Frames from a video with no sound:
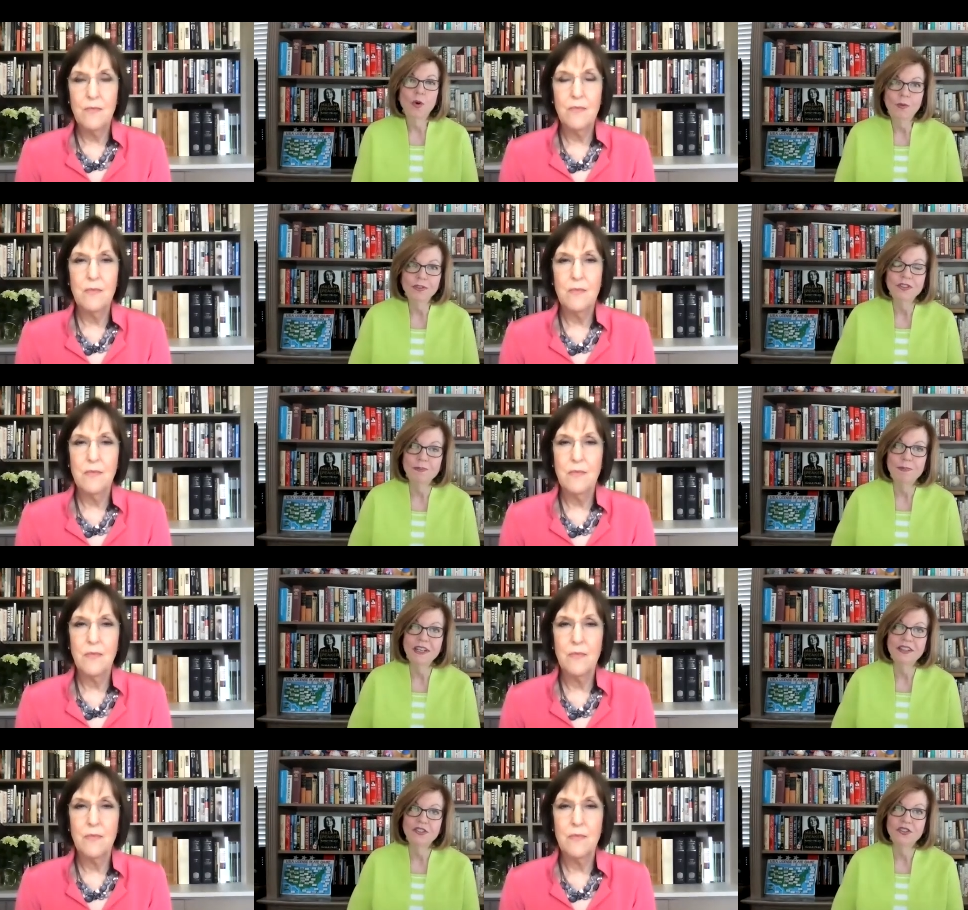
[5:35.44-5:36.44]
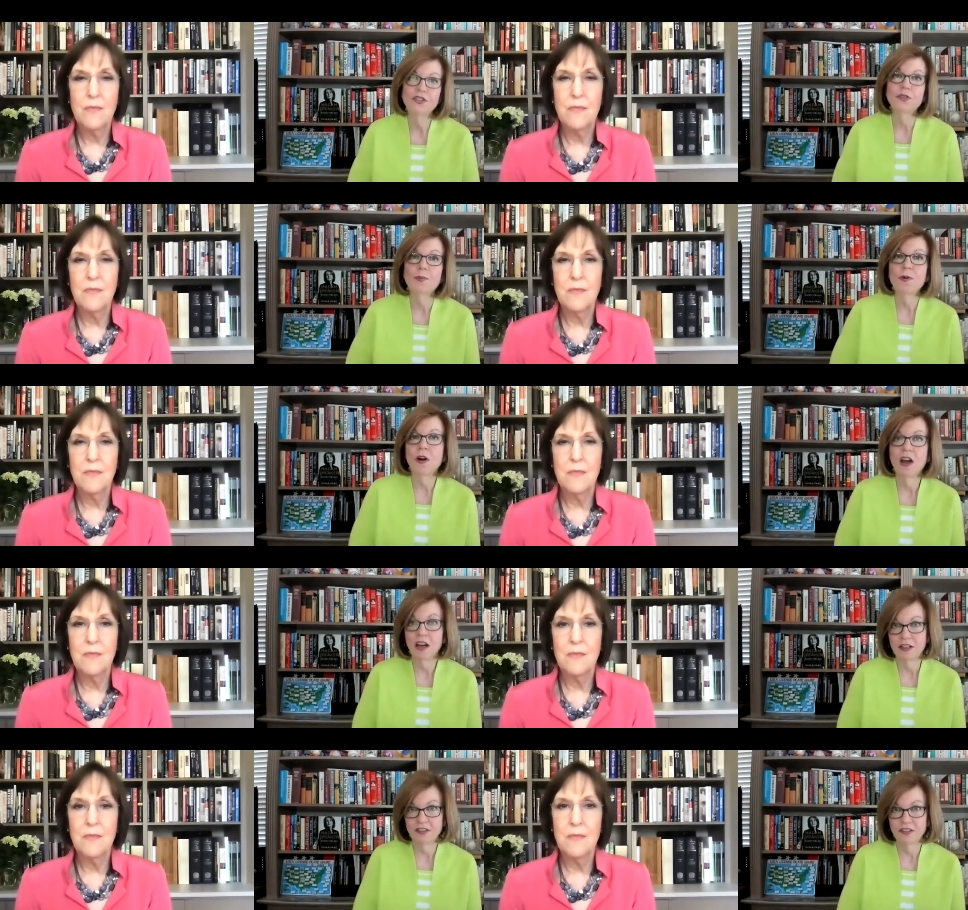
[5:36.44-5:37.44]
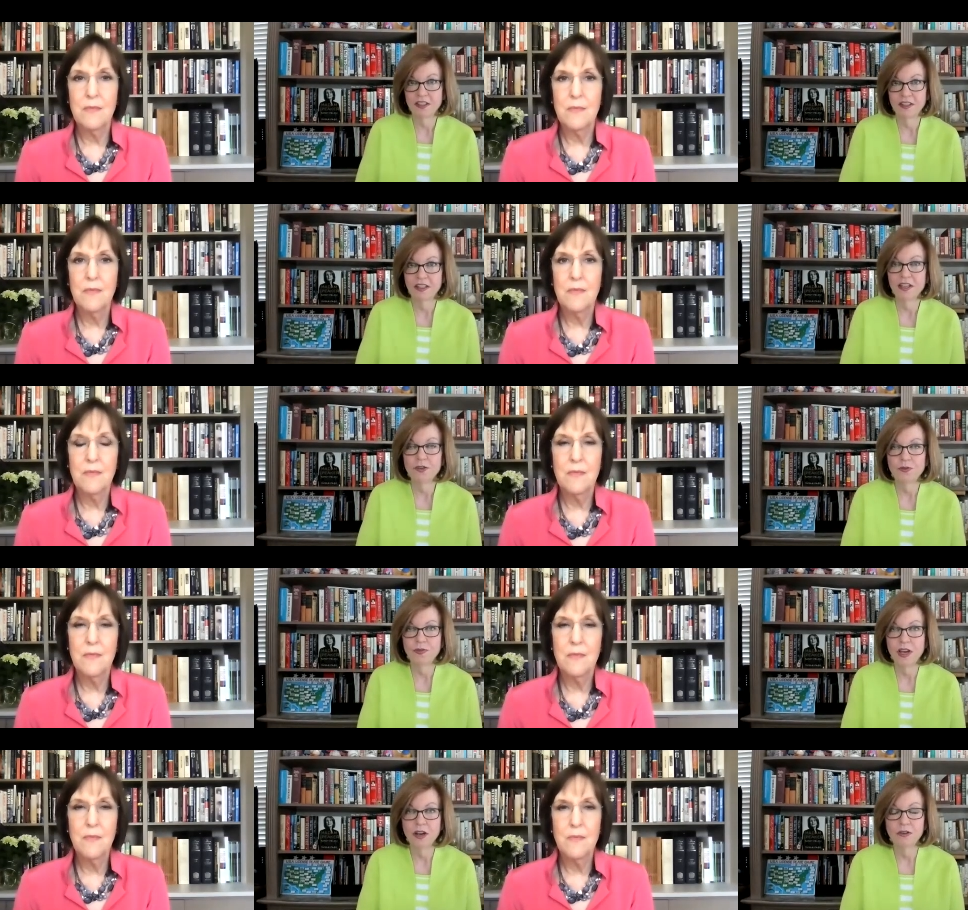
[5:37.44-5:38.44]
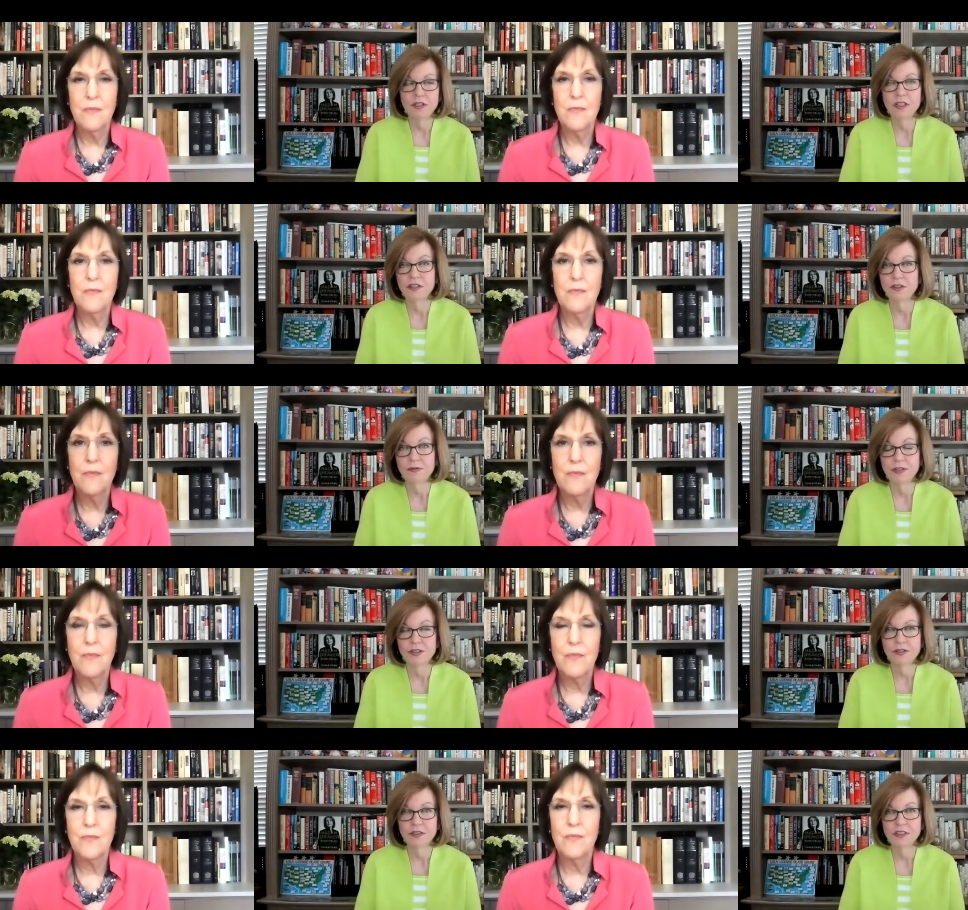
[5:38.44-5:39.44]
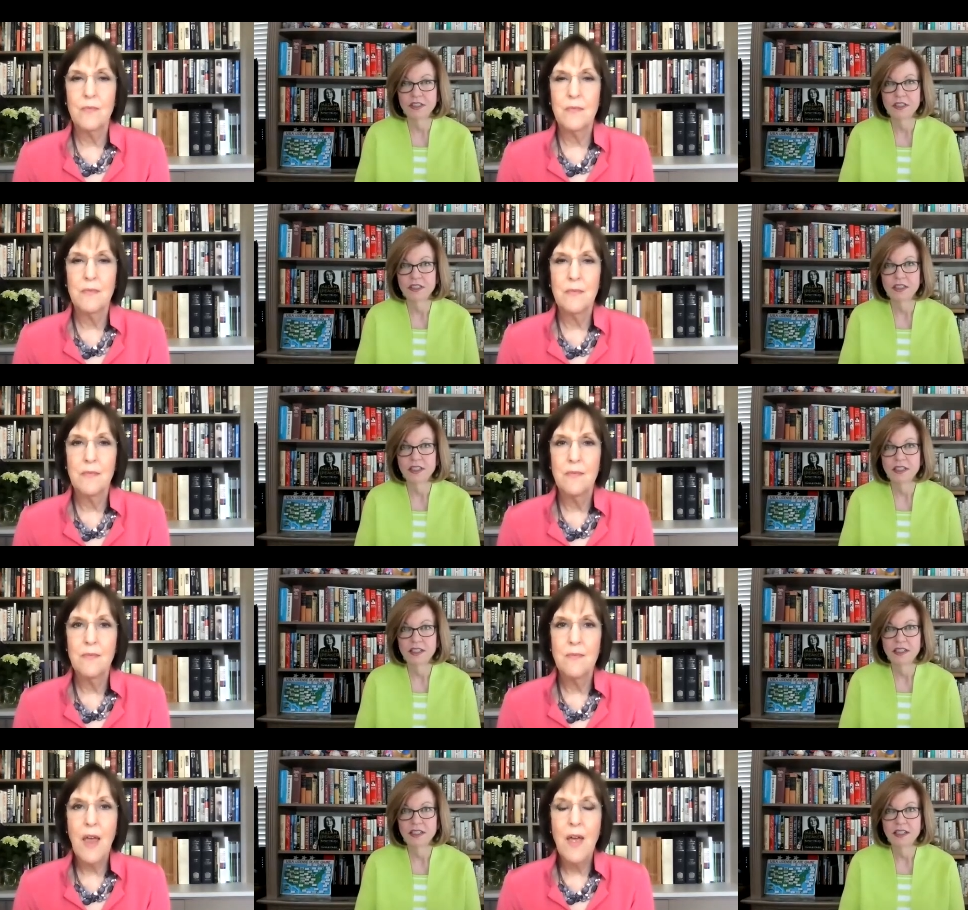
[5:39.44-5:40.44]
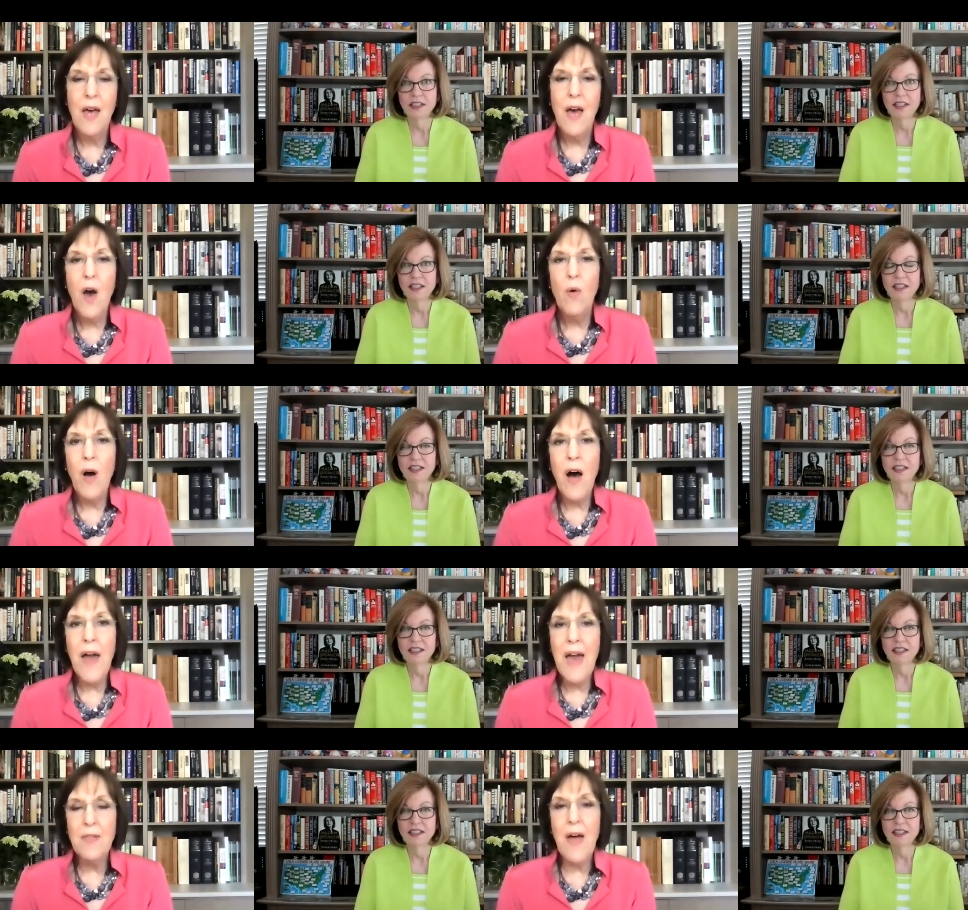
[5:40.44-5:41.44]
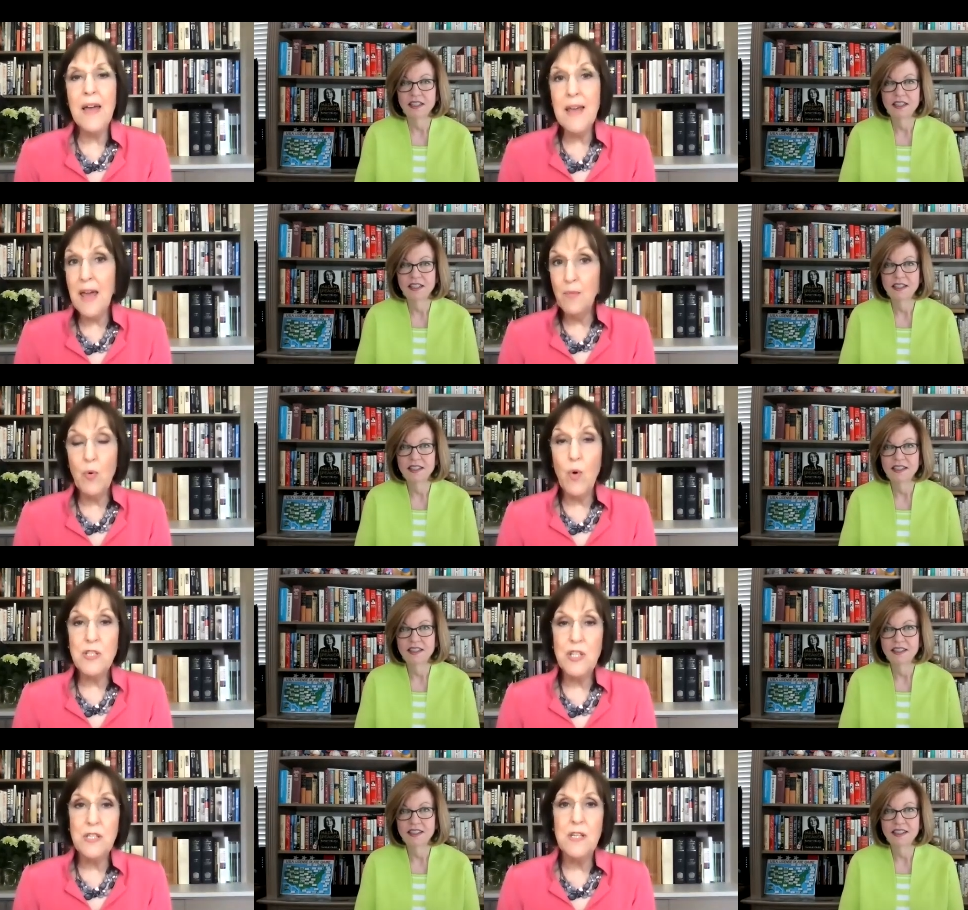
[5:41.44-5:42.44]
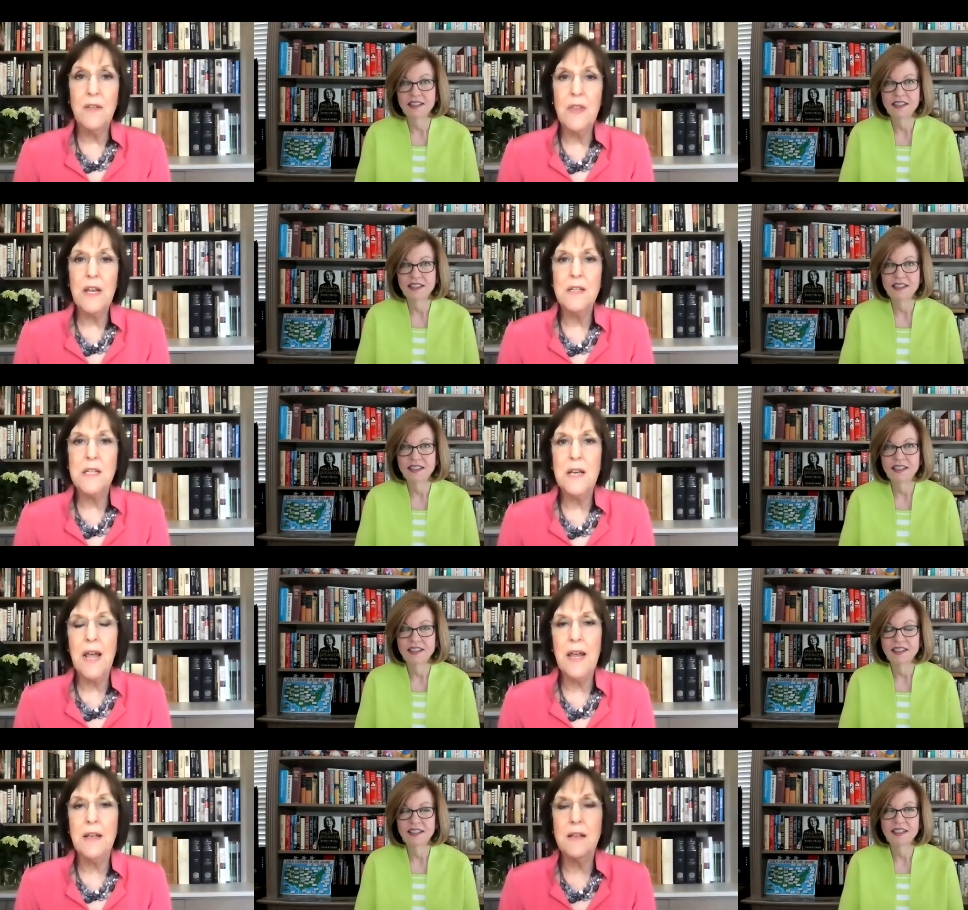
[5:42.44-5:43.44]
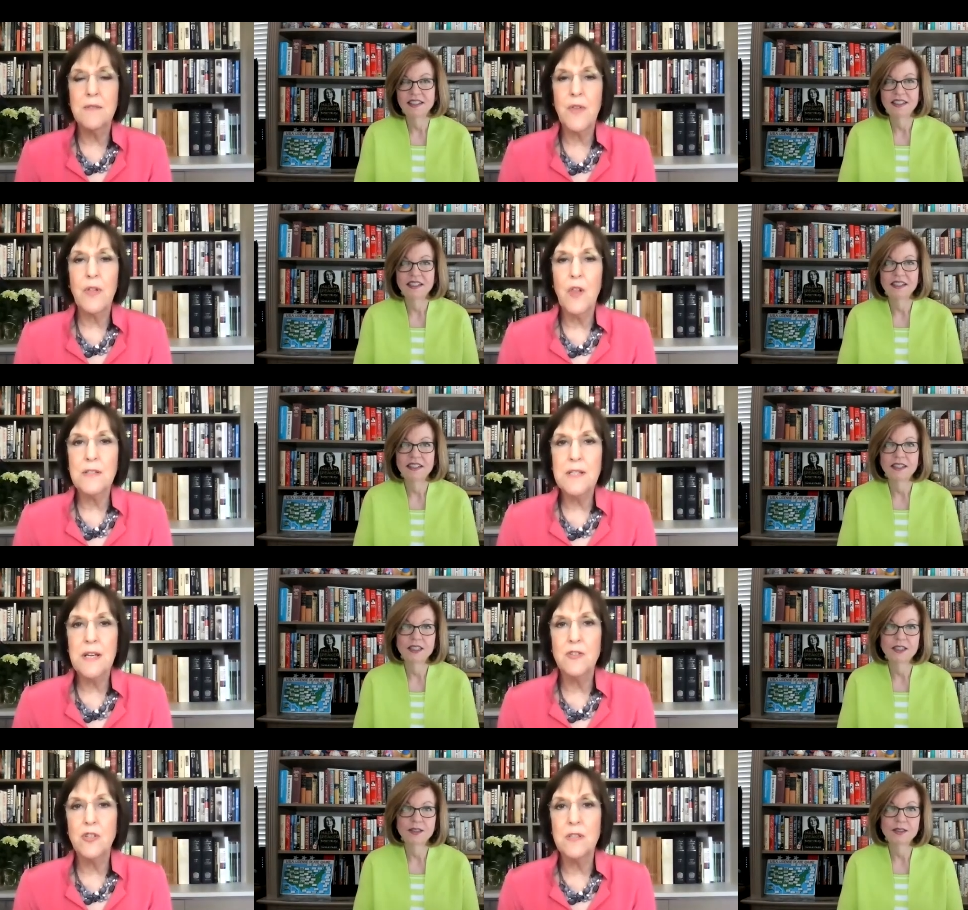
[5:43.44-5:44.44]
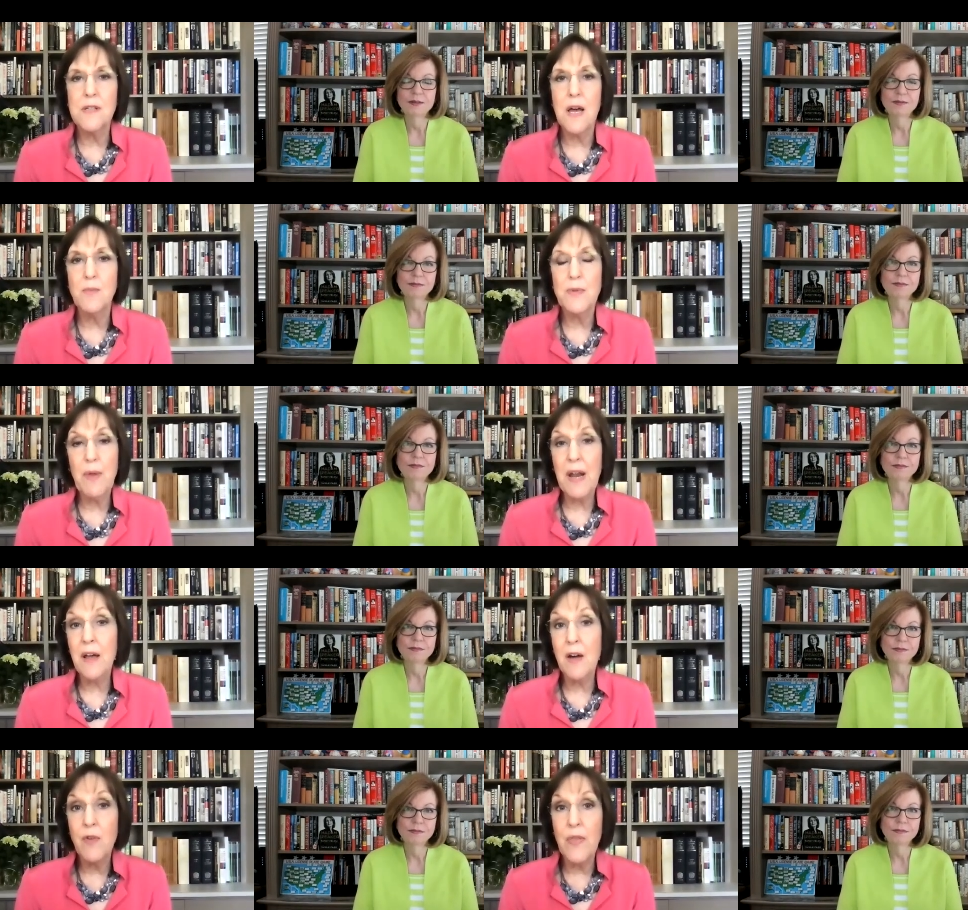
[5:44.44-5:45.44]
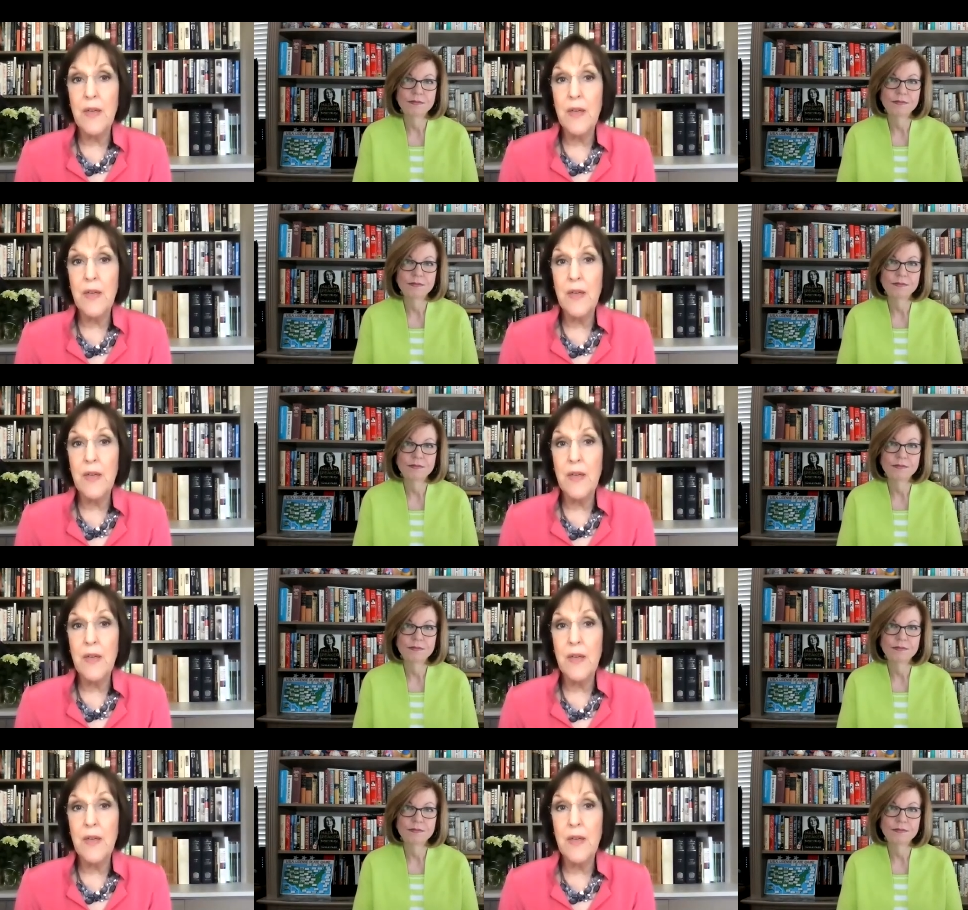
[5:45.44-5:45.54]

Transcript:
Speaker 1: what was the biggest surprise that you found in your research?
Speaker 2: Well, I, I came to Washington in the 1980s for the Los Angeles Times, but I covered the